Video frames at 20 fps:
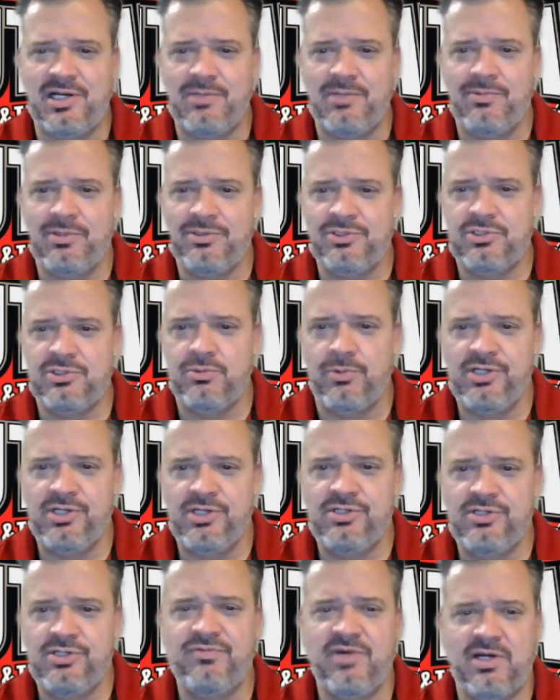We lose
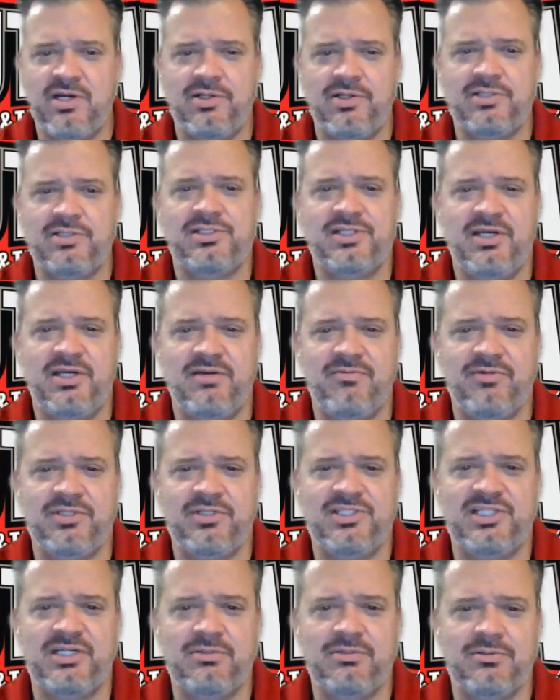22 veterans every
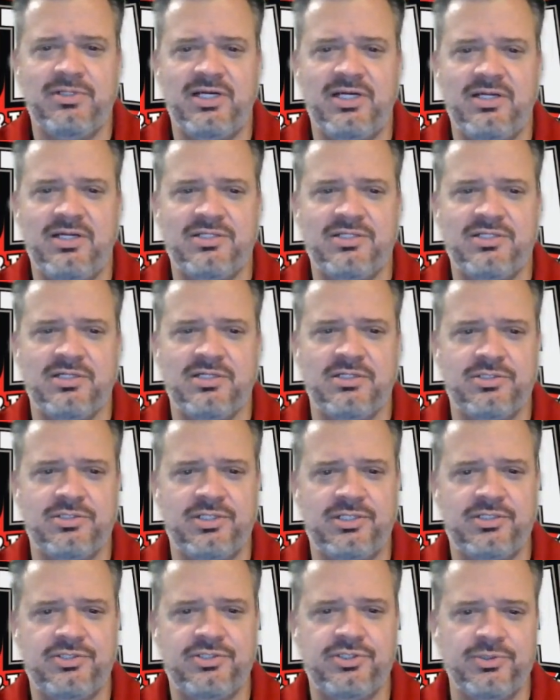single day in this country
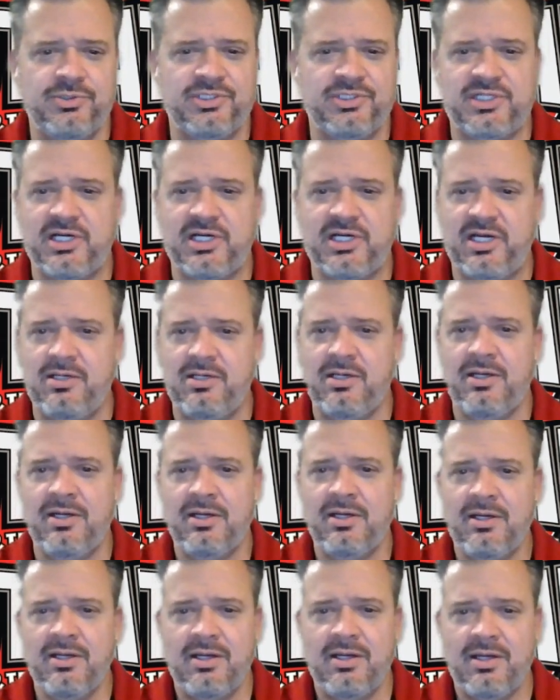to suicide.
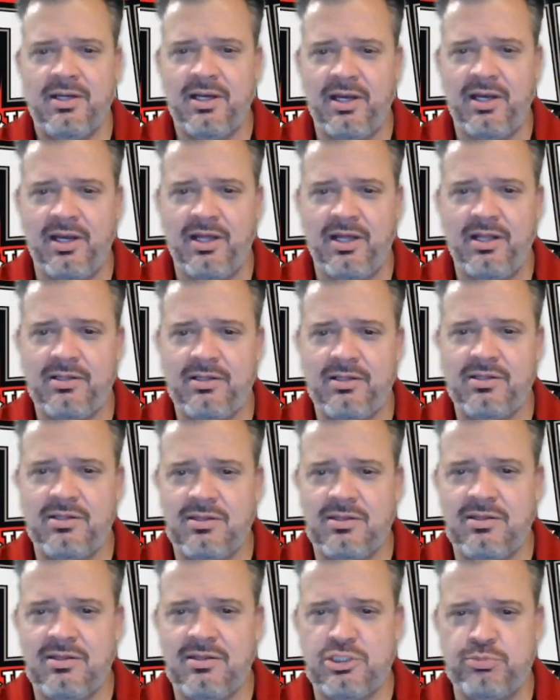And
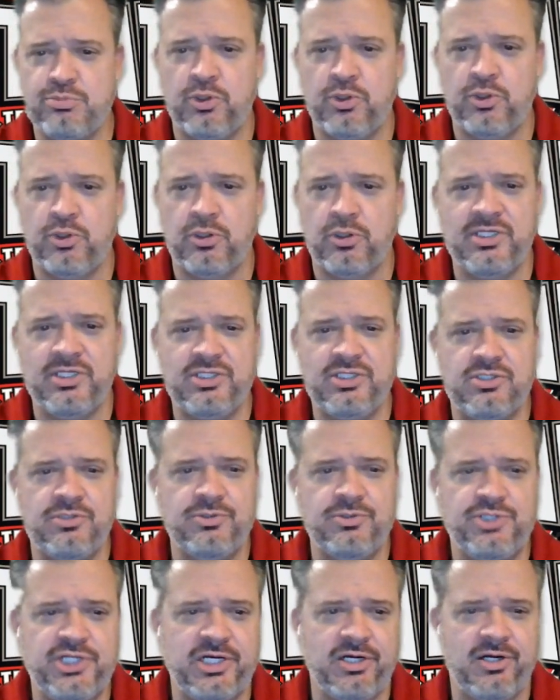this poll, these two
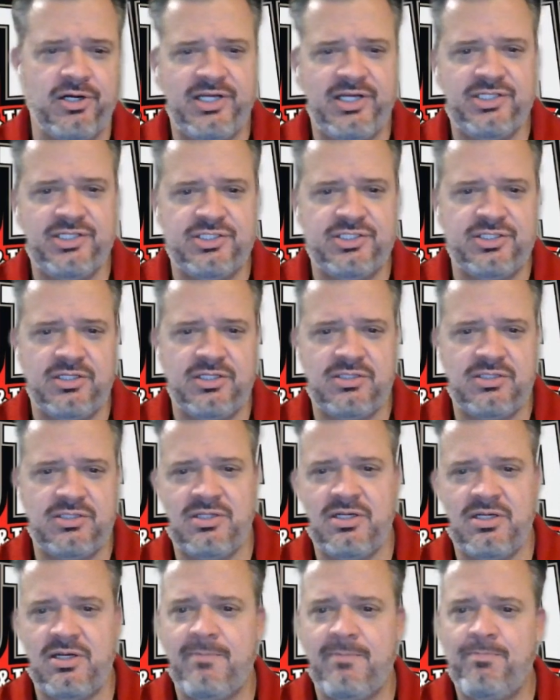charities
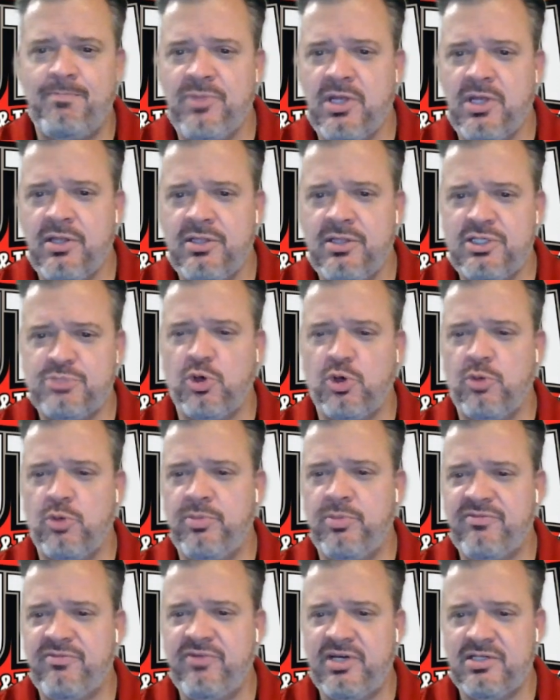that this poll
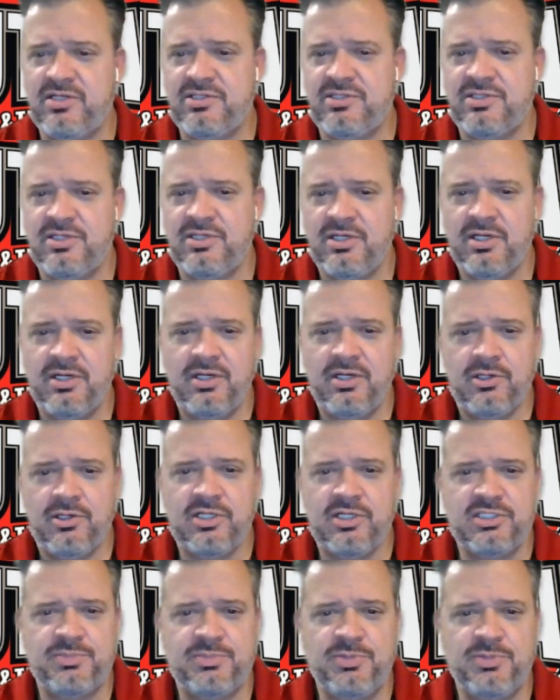benefits,
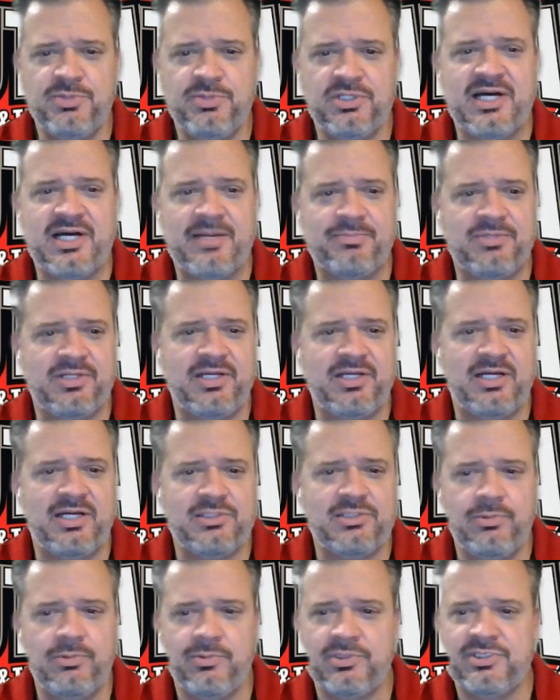tries to put a stop to that.
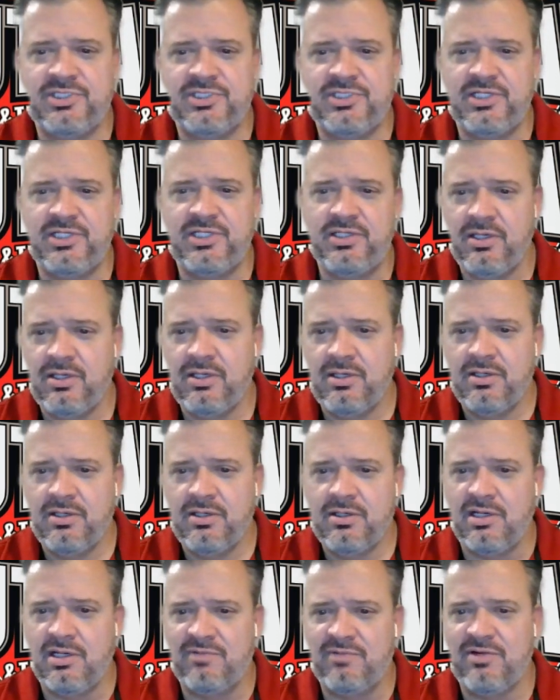So we want to see
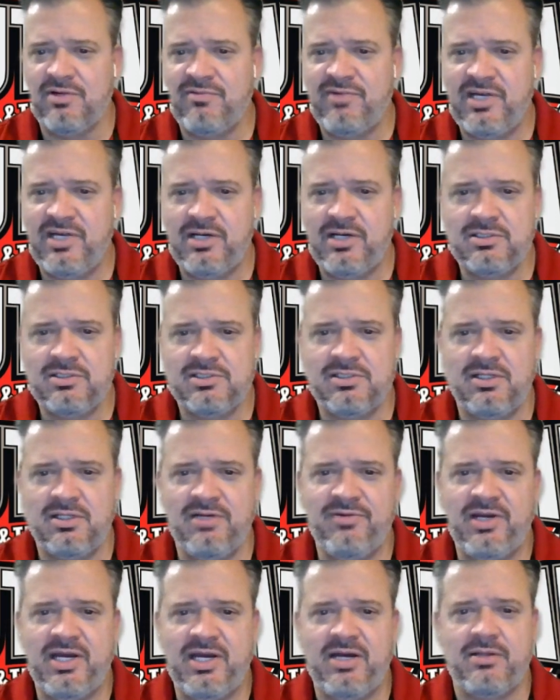all of our veterans
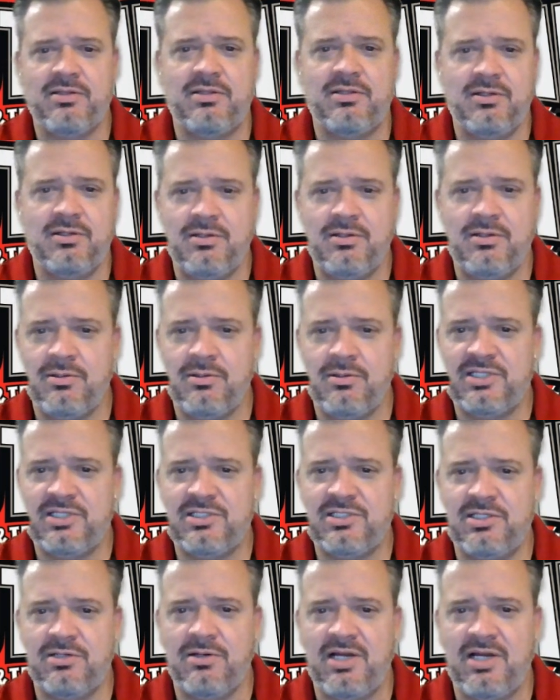living out the rest
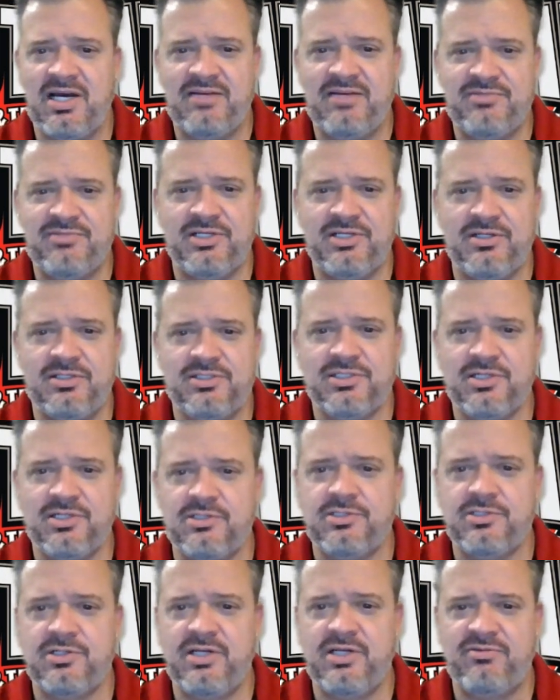of their lives here in this
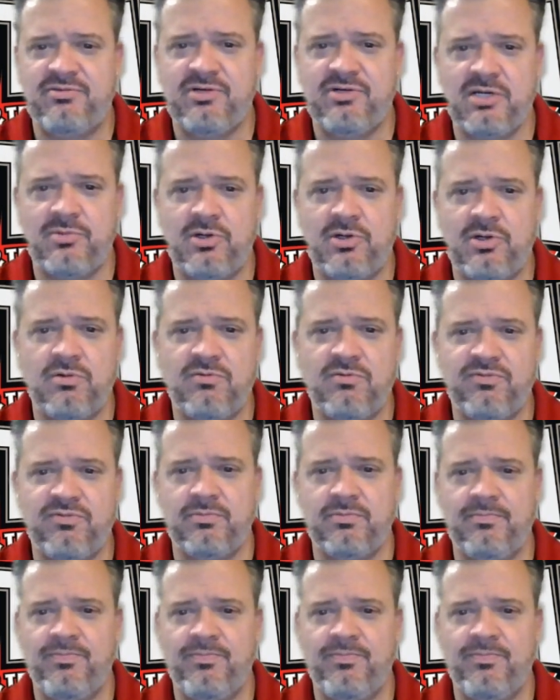country after coming home from